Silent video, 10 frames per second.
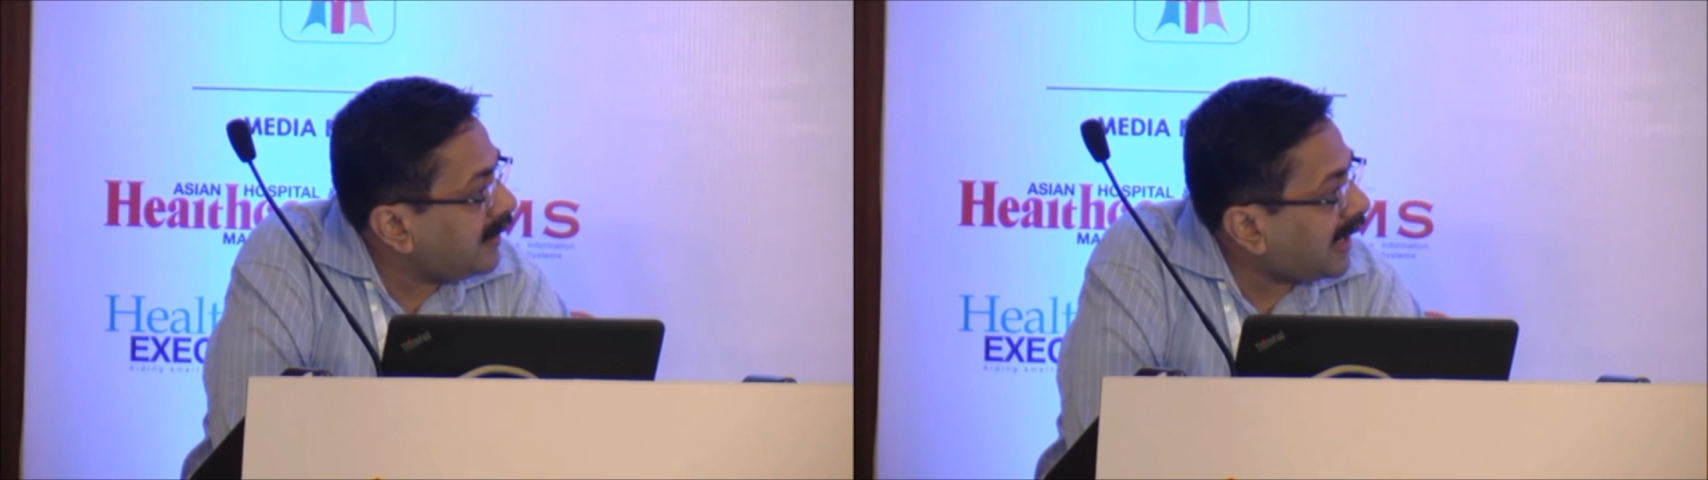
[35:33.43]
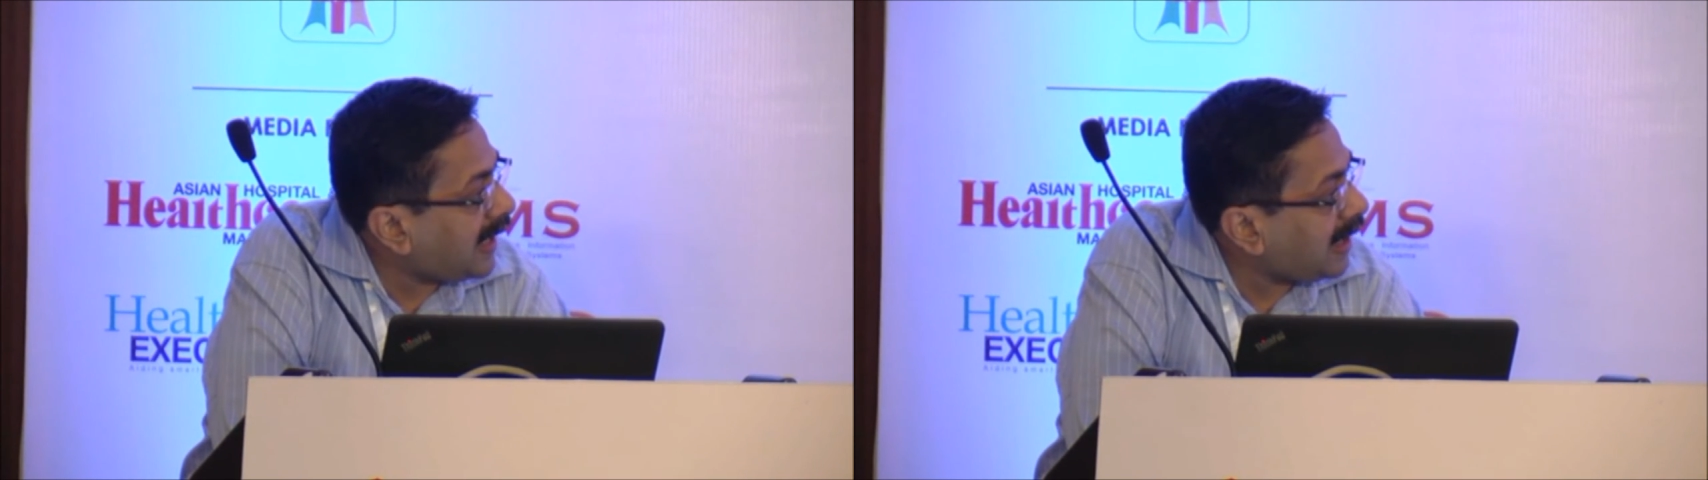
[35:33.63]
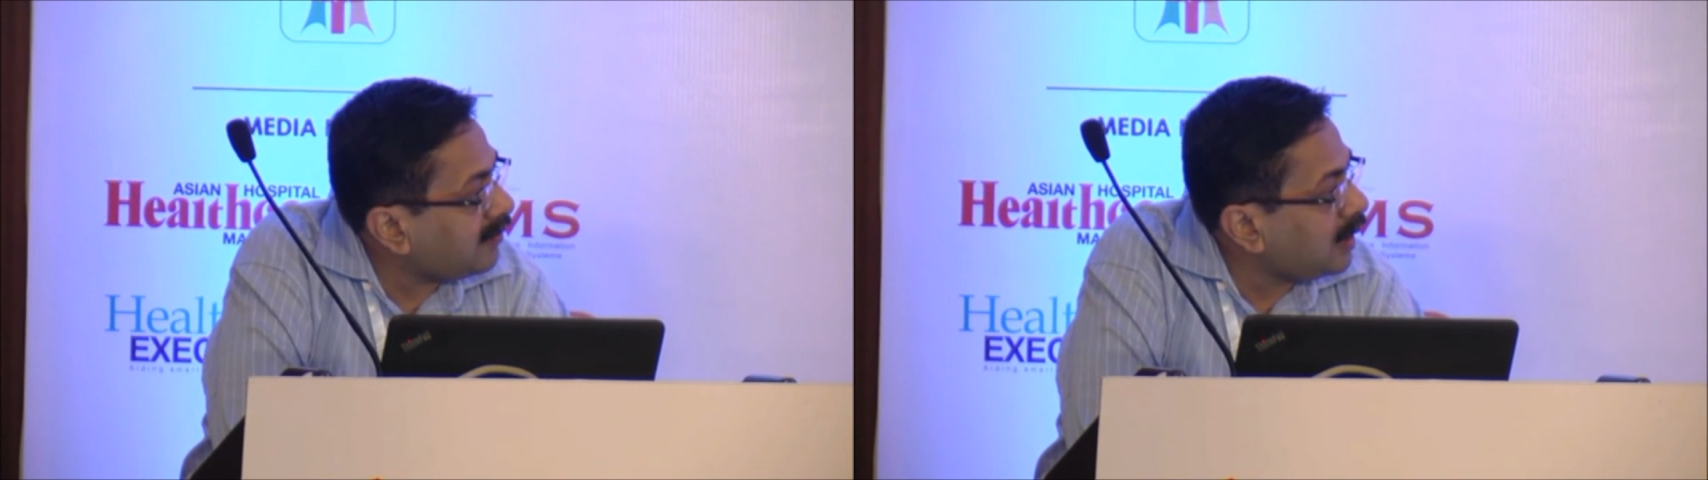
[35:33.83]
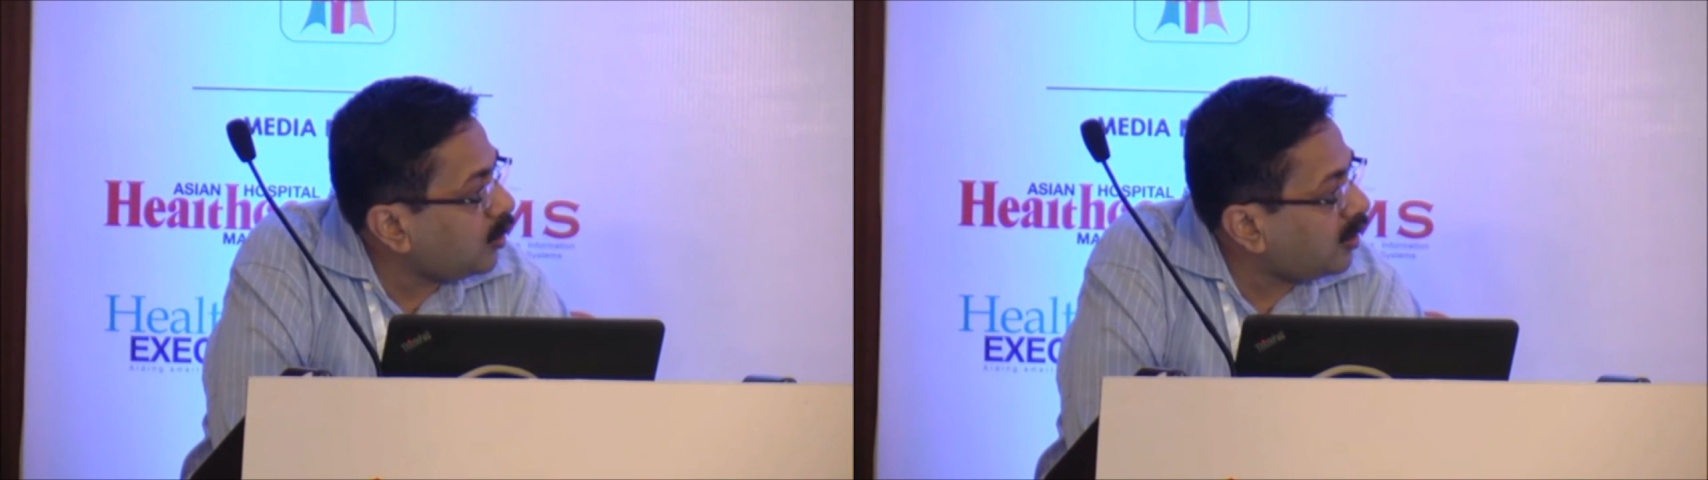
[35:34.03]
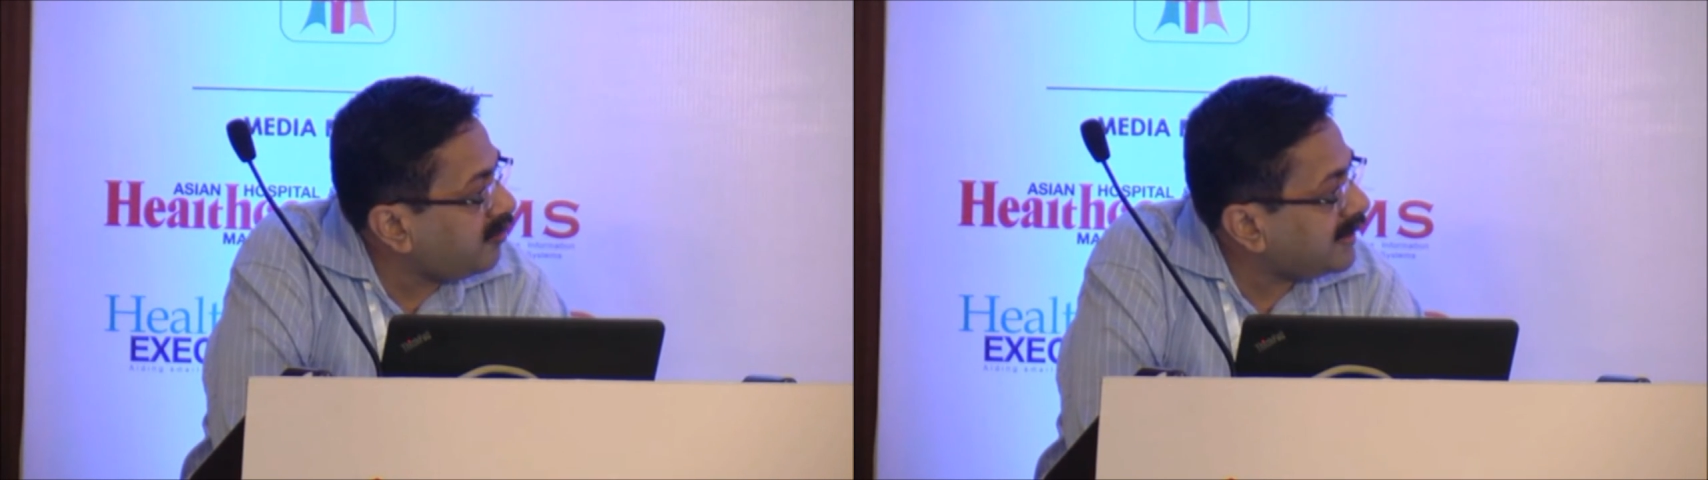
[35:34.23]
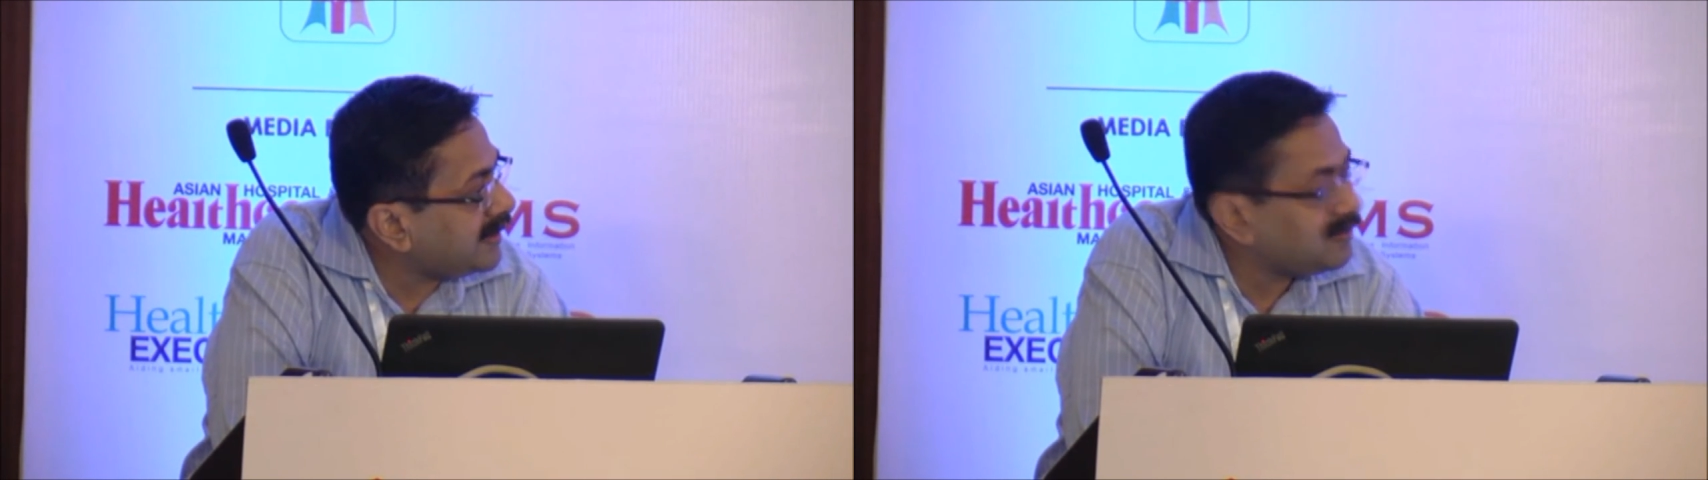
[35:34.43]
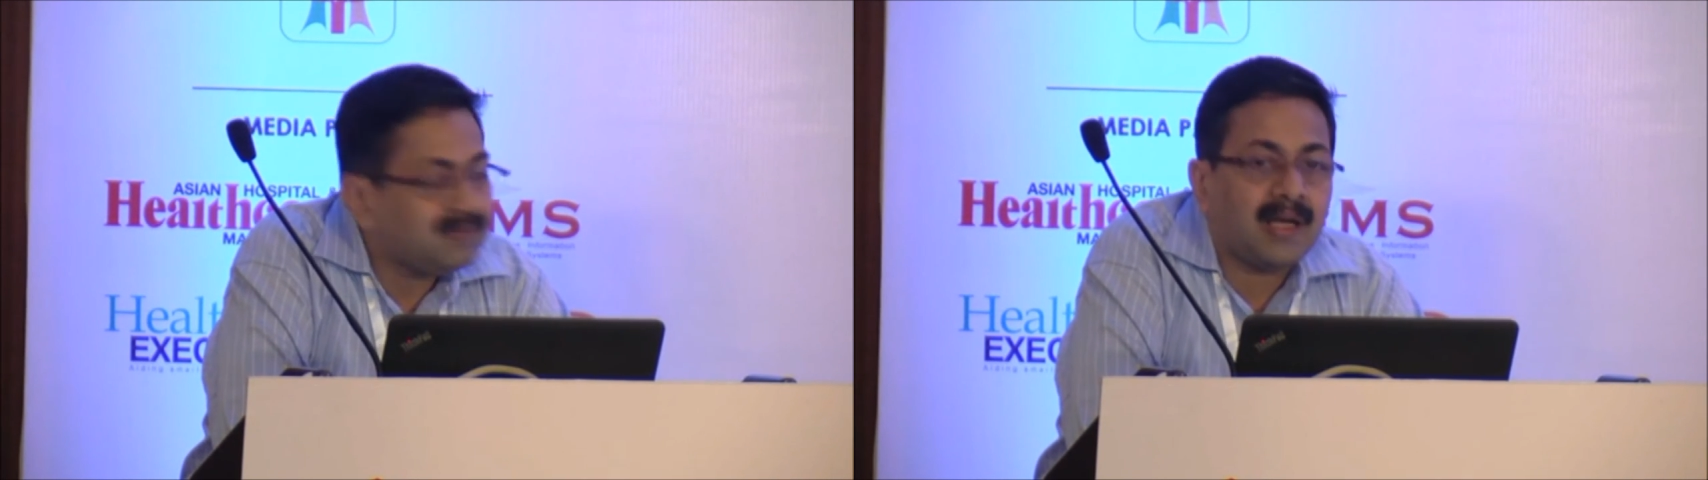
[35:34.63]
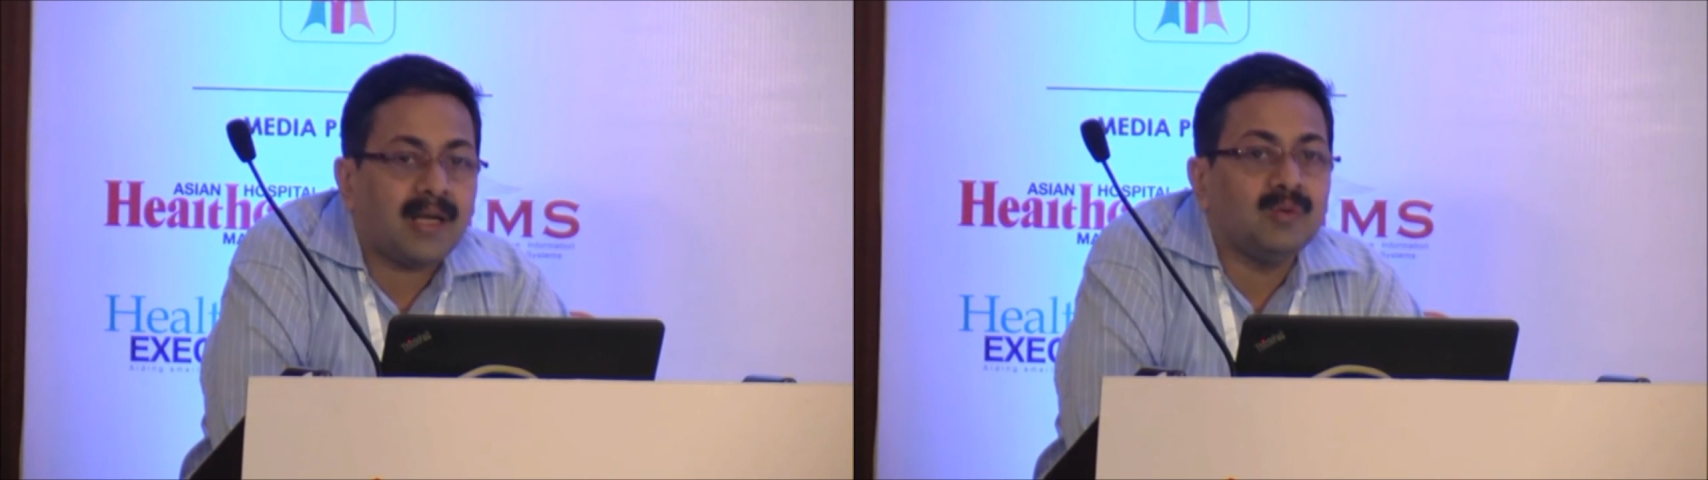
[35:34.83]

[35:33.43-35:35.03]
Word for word: when I have a load which is